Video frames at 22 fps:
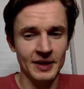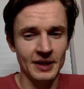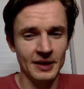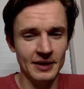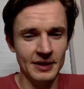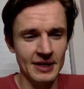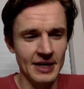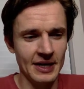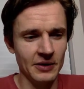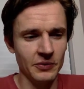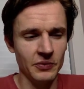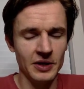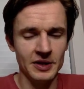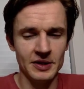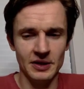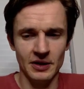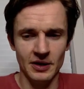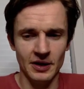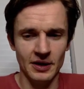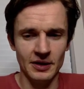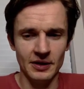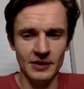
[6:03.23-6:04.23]
that it
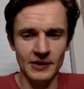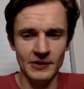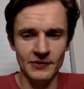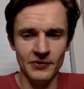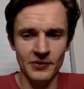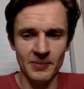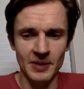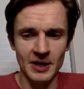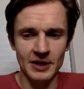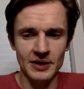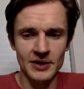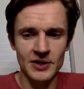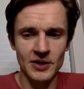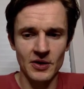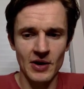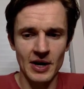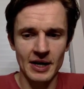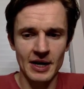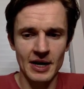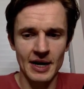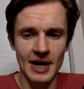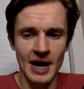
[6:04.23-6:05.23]
wasn't looking good for me, so
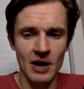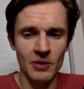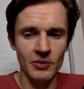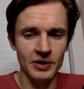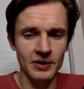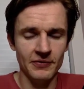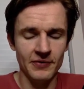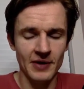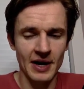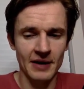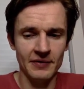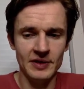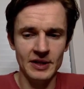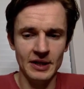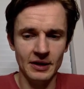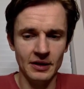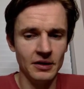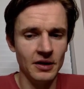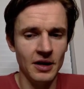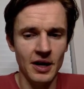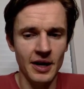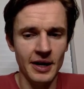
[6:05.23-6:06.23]
I got out with a
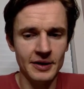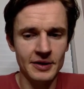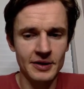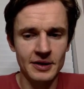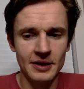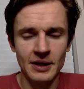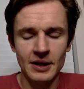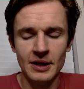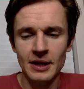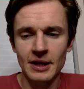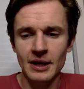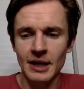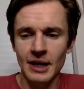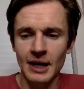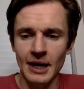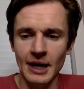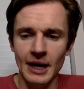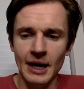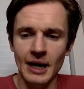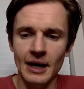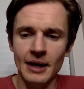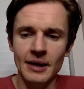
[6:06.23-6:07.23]
5-tick loss,
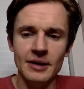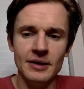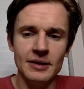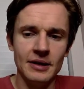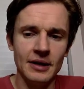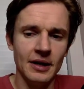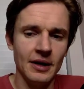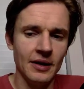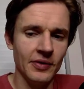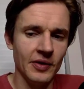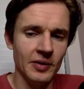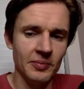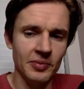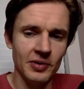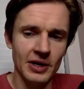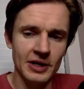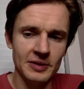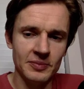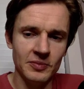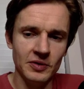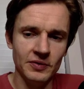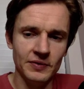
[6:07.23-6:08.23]
and then
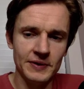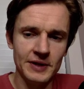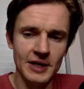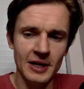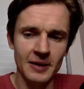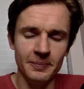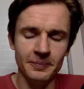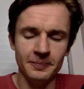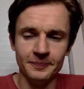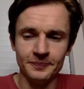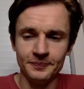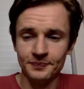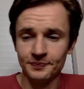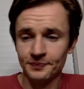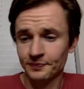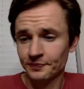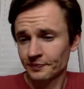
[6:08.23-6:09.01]
price moves up.